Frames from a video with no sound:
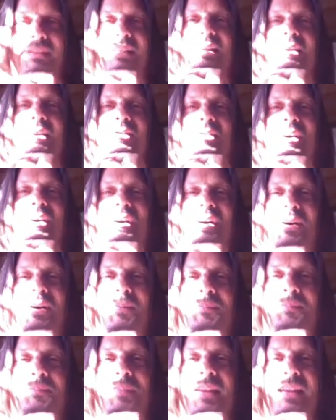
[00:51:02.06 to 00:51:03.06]
He did Night
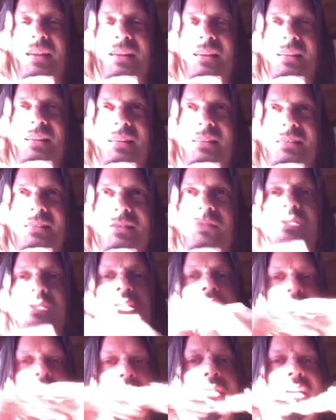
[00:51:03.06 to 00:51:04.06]
Ranger. He did Night Ranger.
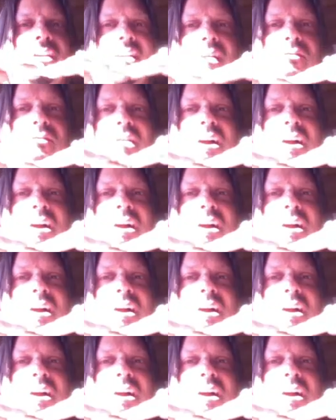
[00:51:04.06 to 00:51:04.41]
So it started